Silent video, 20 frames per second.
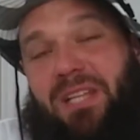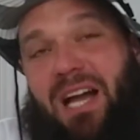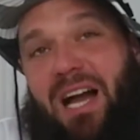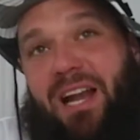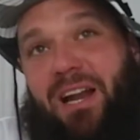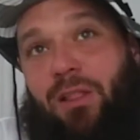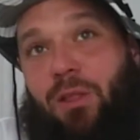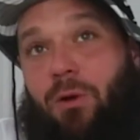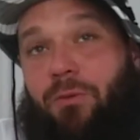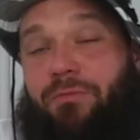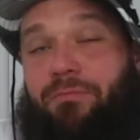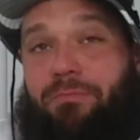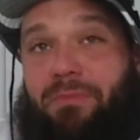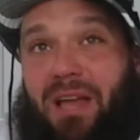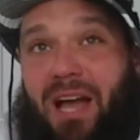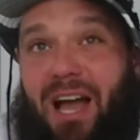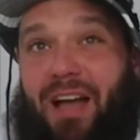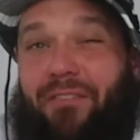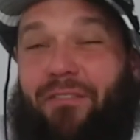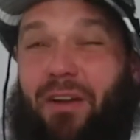I don't know
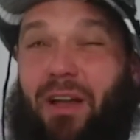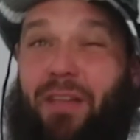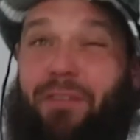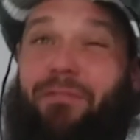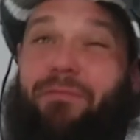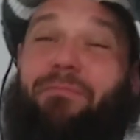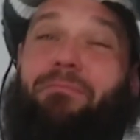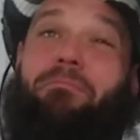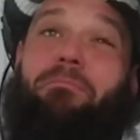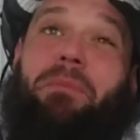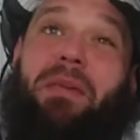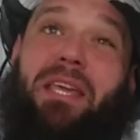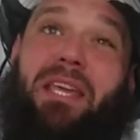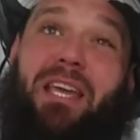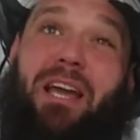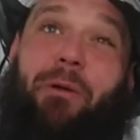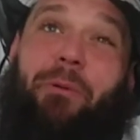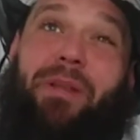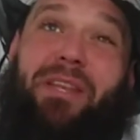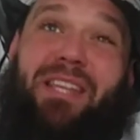
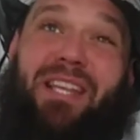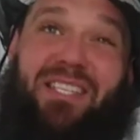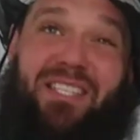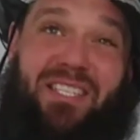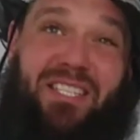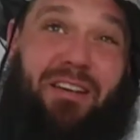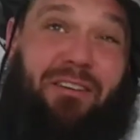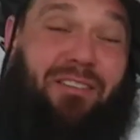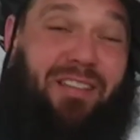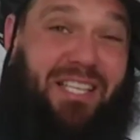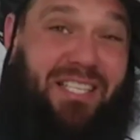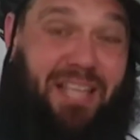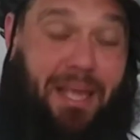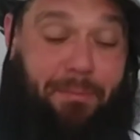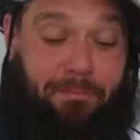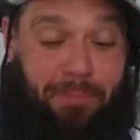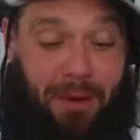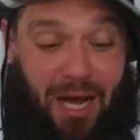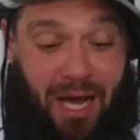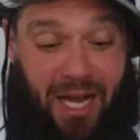if I would necessarily
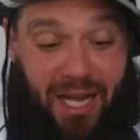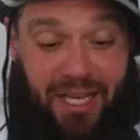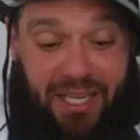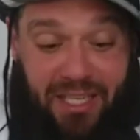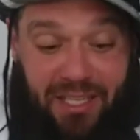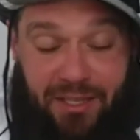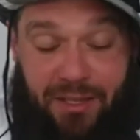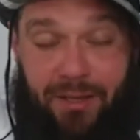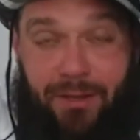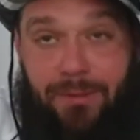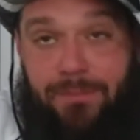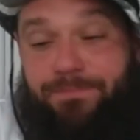say pine,